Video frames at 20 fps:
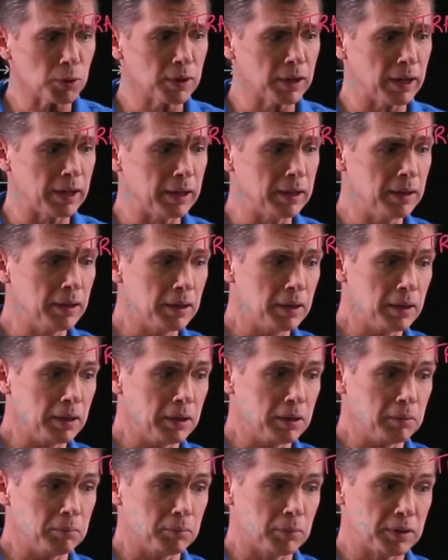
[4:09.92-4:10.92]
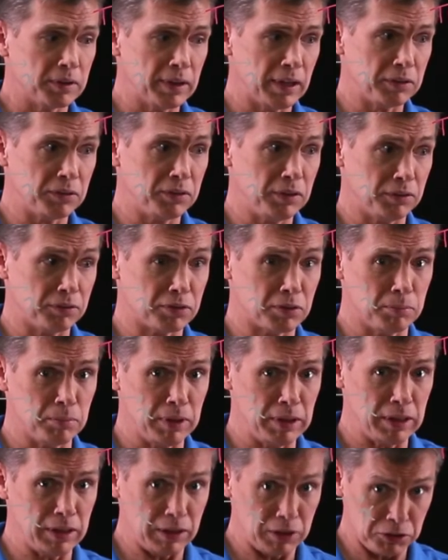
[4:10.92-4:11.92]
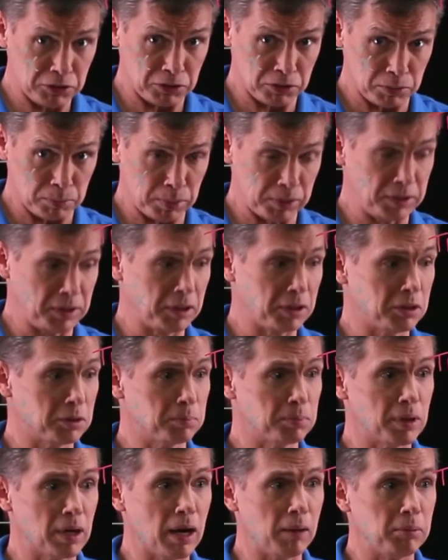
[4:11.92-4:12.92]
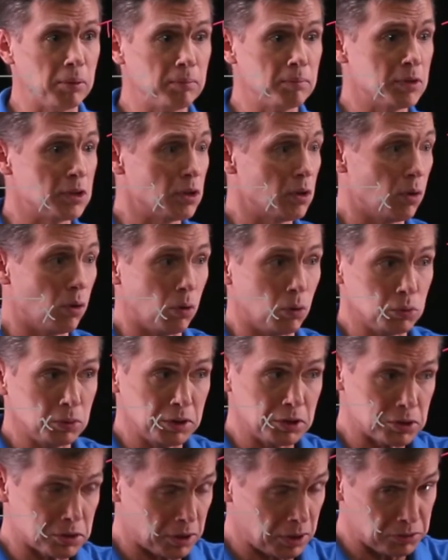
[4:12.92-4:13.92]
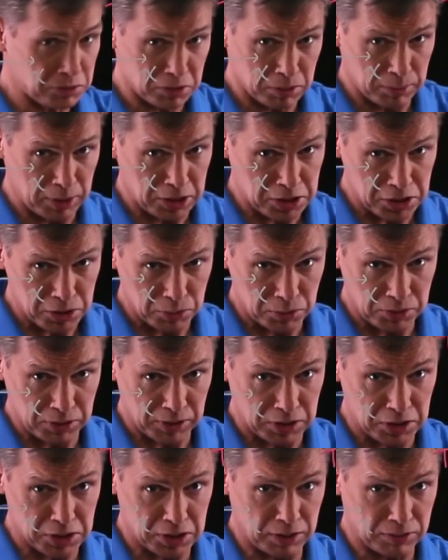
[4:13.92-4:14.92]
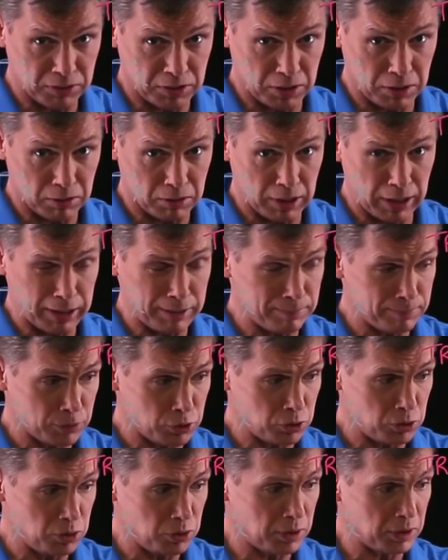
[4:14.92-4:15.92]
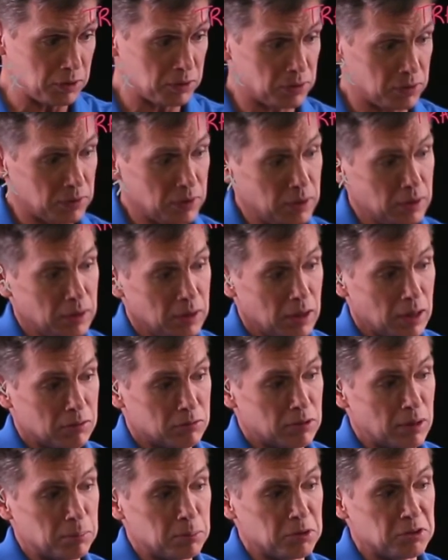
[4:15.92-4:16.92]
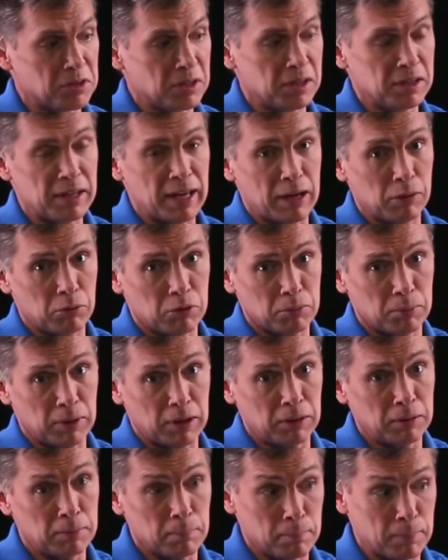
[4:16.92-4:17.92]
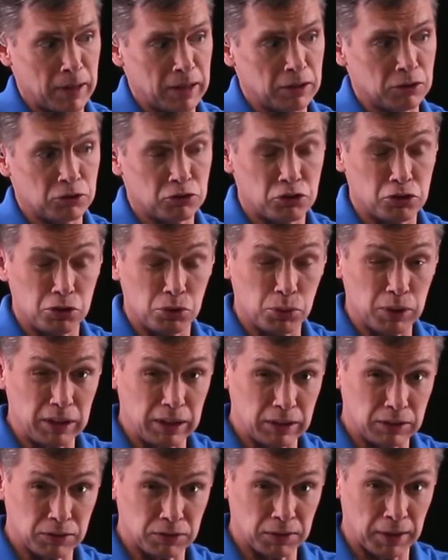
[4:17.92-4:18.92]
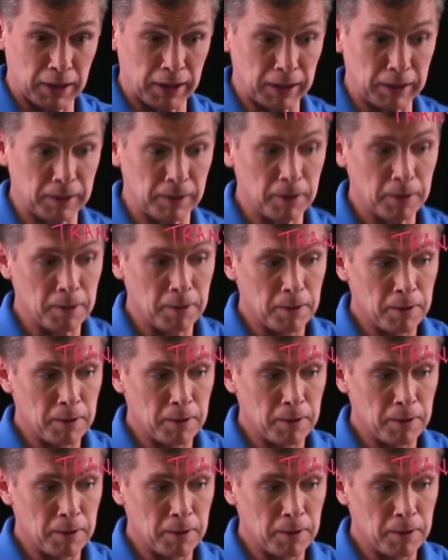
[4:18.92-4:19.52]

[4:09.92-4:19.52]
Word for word: Okay, but that's it for me in this particular problem. The only transformation was that shift to the right, two units, I've represented that with my minus 2 inside.